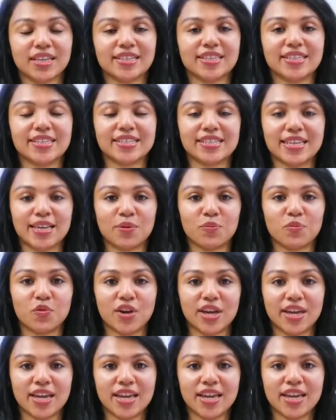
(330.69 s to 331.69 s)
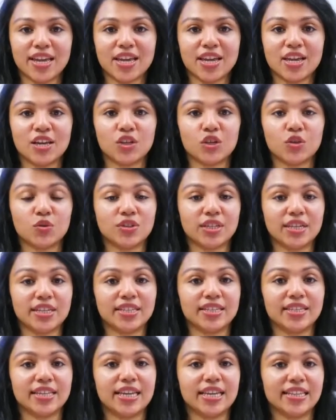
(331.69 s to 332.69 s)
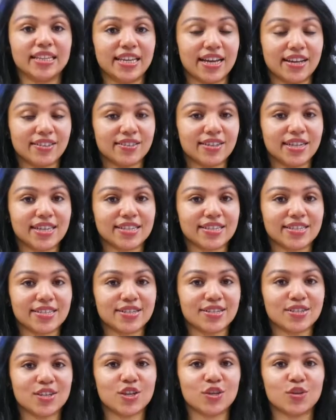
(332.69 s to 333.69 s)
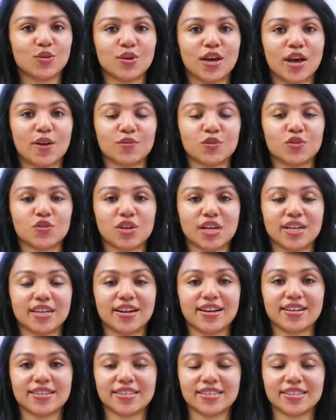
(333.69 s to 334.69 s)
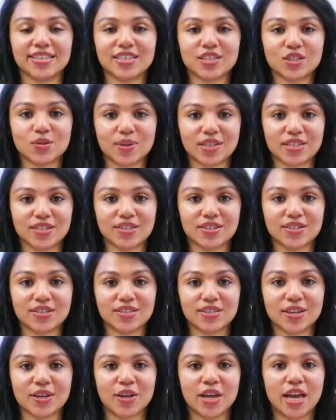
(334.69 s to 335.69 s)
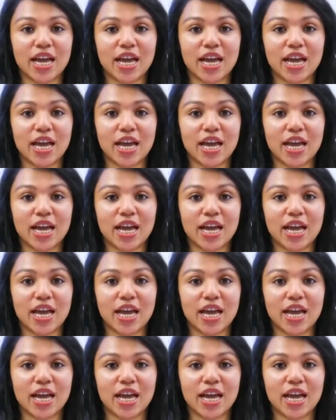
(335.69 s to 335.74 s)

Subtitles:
The same way you did in the other lessons, you have to try and answer these questions,